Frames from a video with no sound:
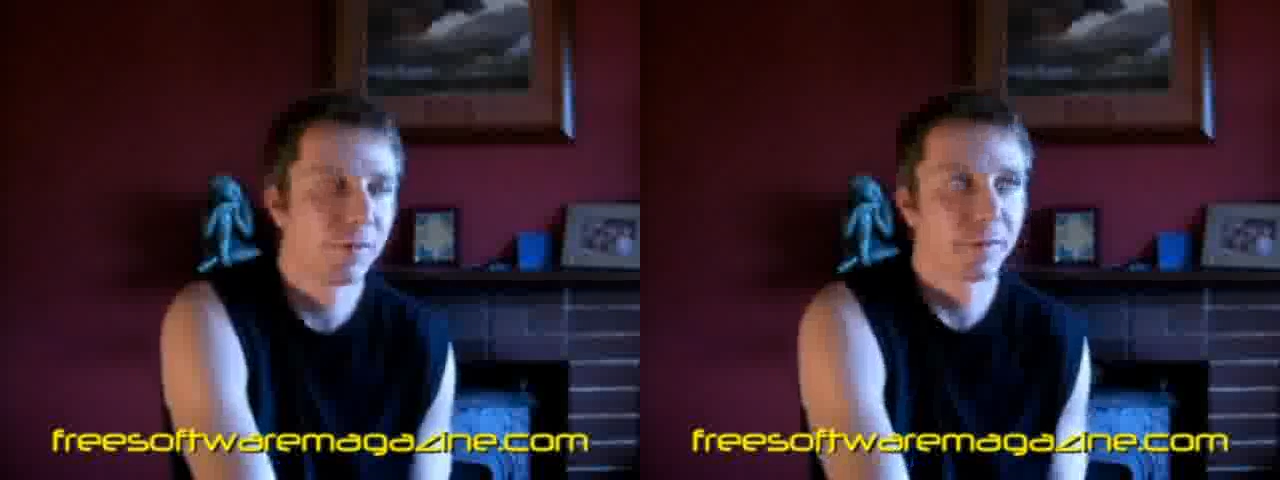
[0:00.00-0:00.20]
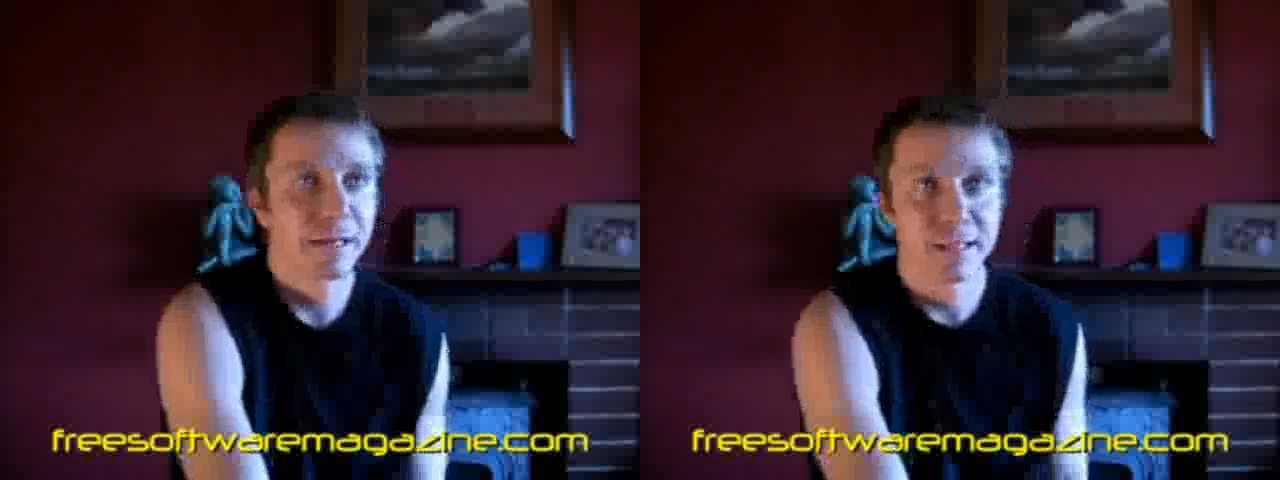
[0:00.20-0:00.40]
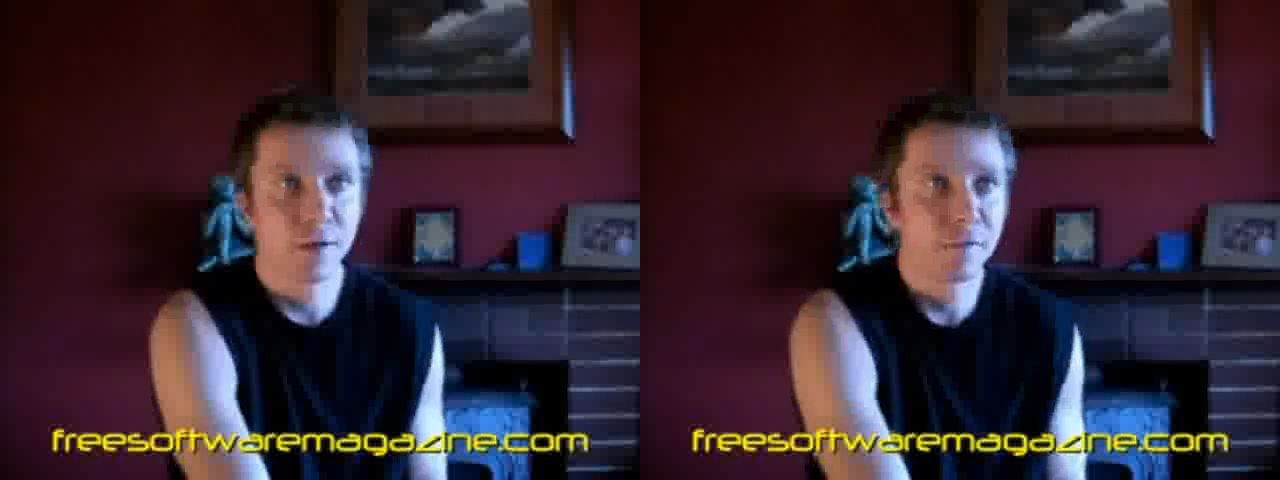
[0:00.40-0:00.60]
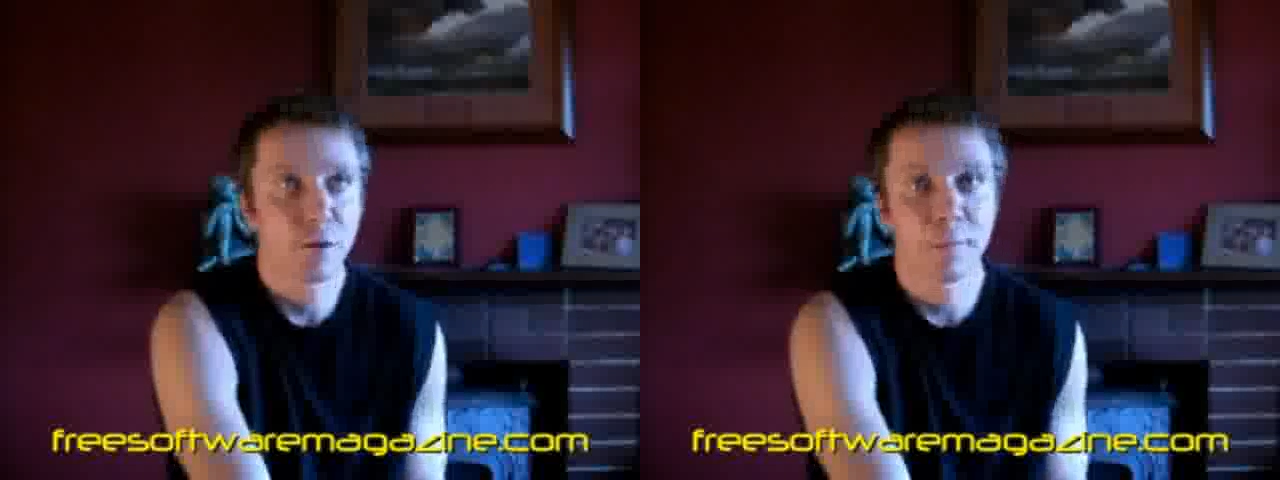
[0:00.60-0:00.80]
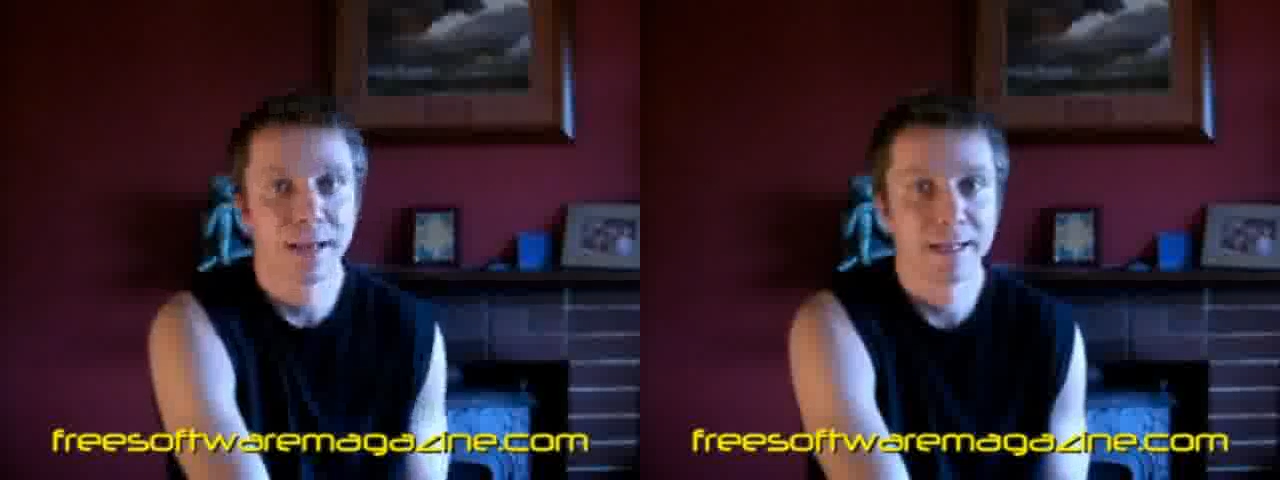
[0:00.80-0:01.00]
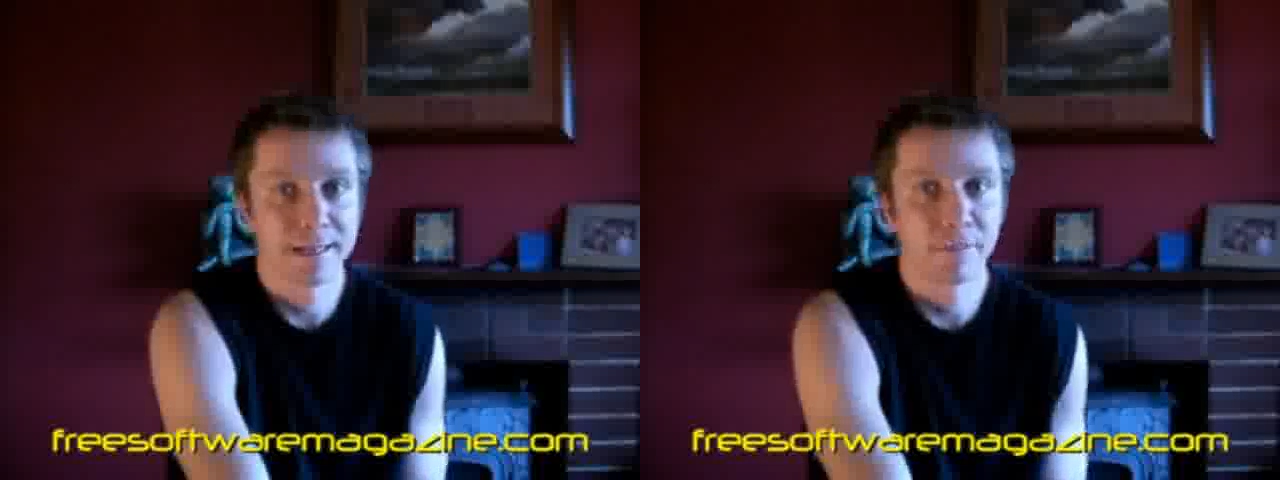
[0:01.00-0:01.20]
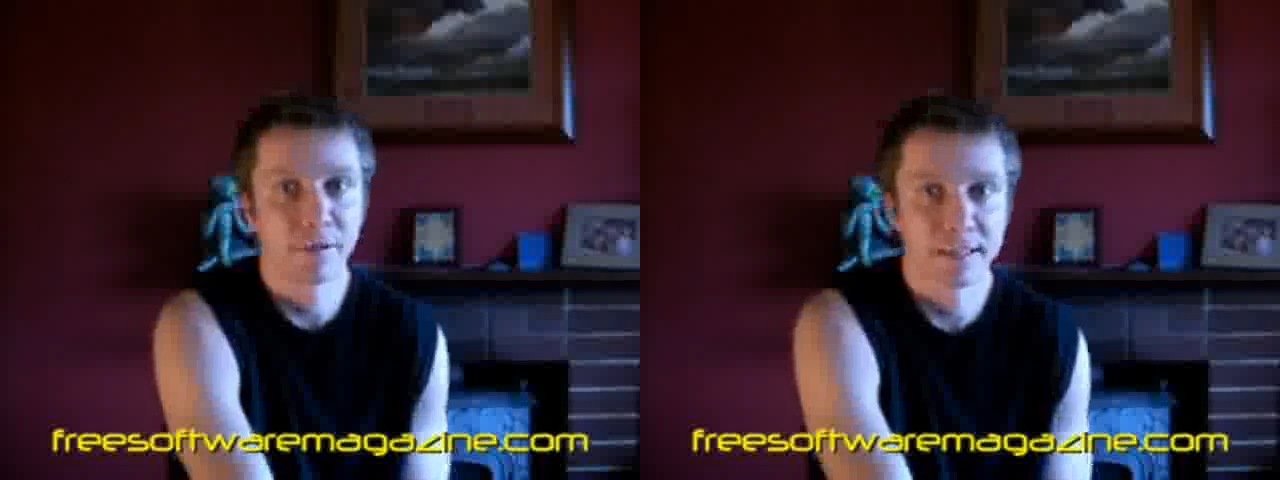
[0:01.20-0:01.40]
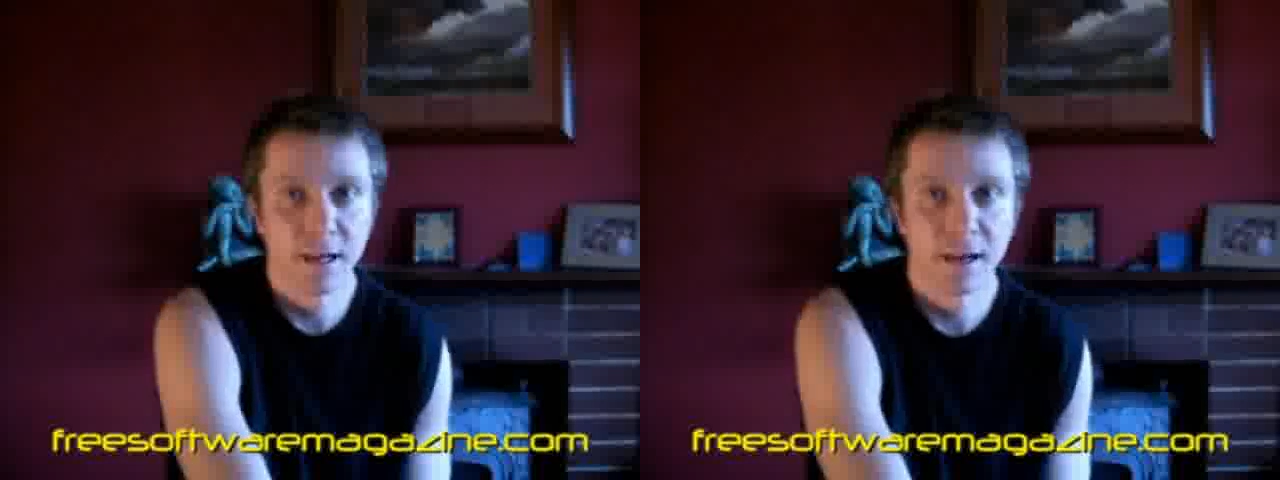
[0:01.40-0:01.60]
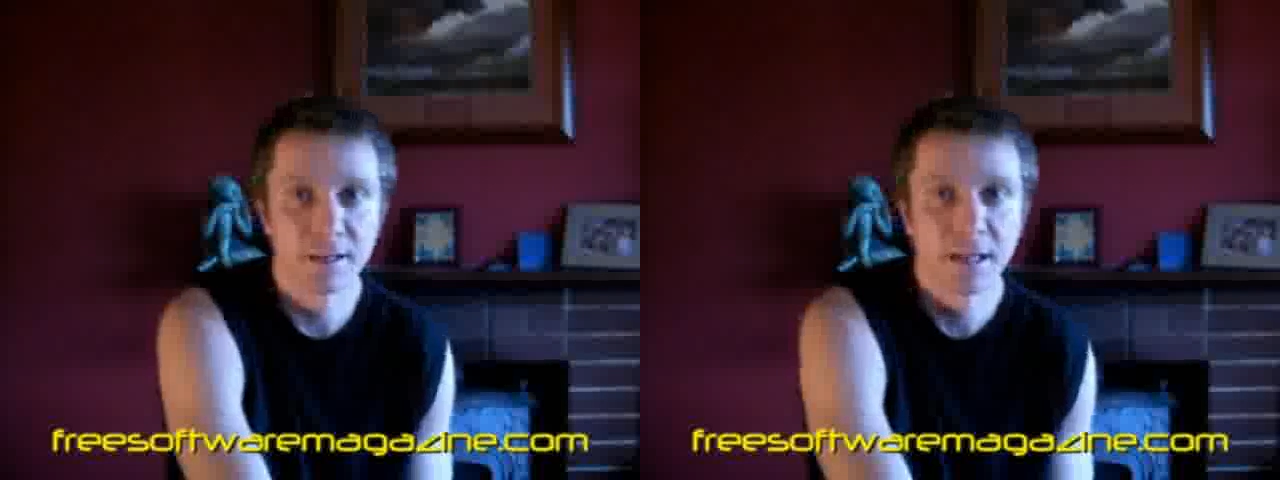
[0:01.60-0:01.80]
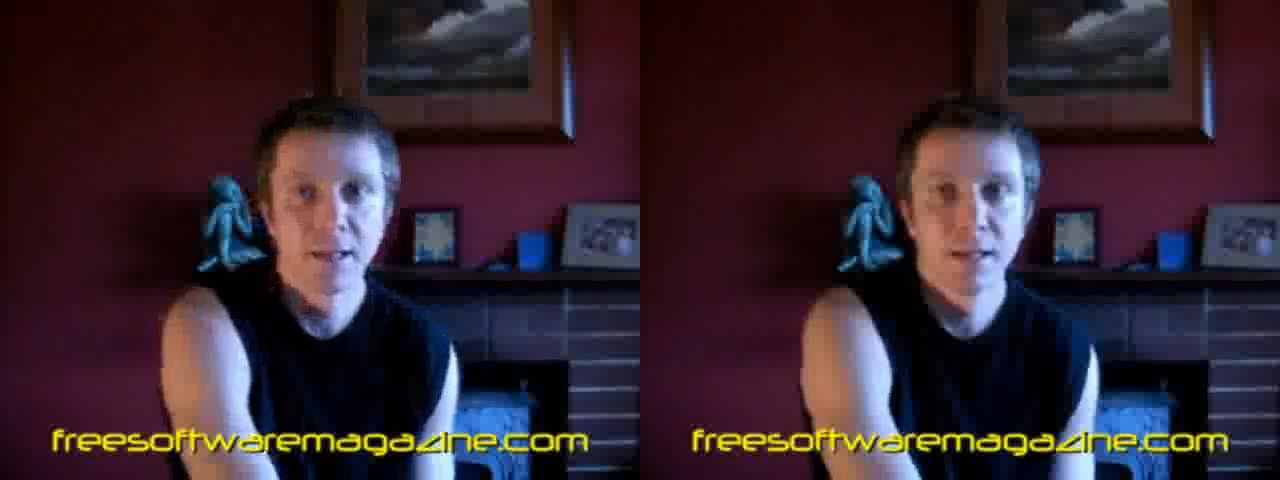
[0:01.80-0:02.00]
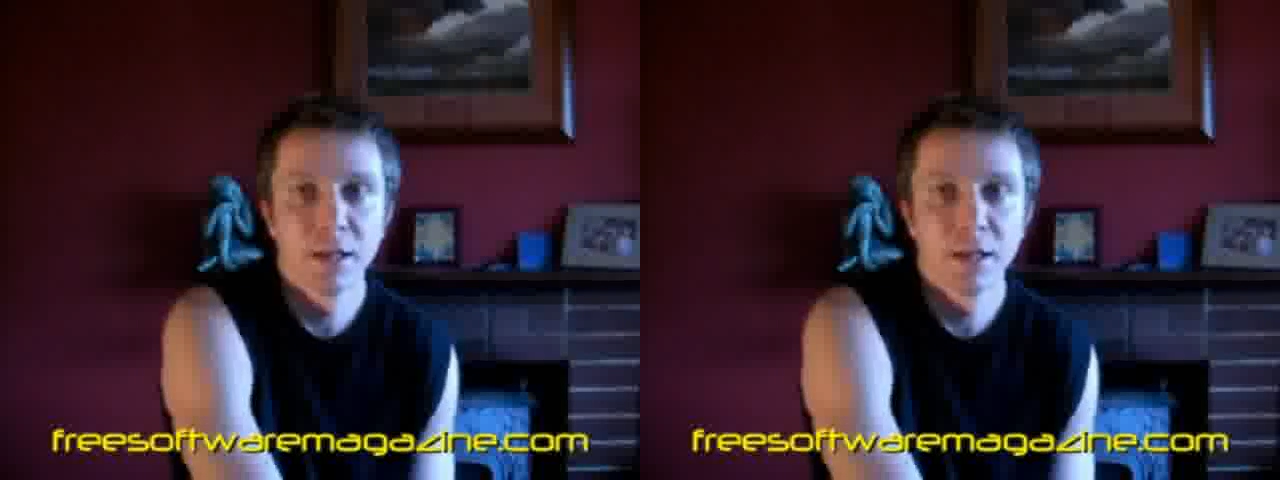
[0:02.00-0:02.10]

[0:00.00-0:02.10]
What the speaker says: free software magazine for a start,